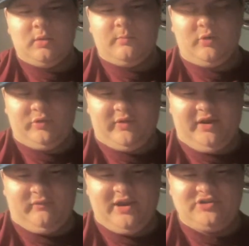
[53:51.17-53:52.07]
Both
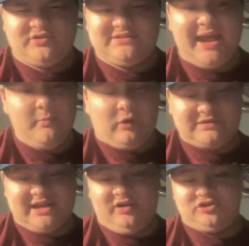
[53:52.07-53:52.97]
great arrangers and
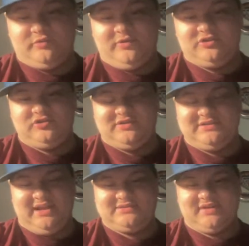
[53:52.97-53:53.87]

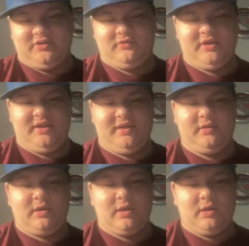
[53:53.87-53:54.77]
multi-instrumentalists. Yes, I
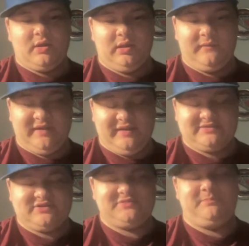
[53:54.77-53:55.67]
agree. I love
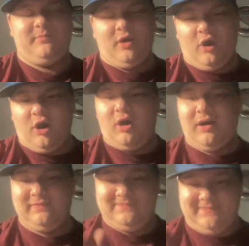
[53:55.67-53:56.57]
Geezer's.
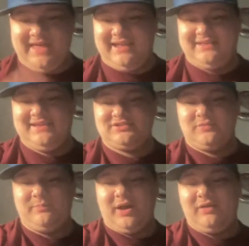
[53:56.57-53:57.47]
Oh, yeah,
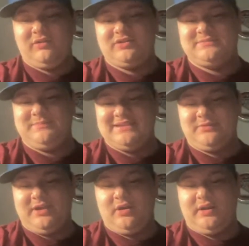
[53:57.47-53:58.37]
Geezer Butler's bass
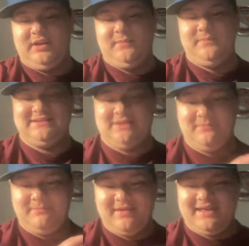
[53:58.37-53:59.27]
playing on Nib is
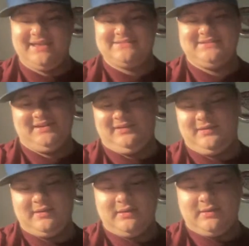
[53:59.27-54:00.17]
amazing.
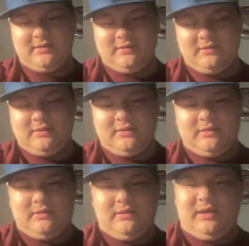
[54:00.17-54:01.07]

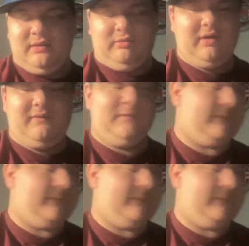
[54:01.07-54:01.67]
I love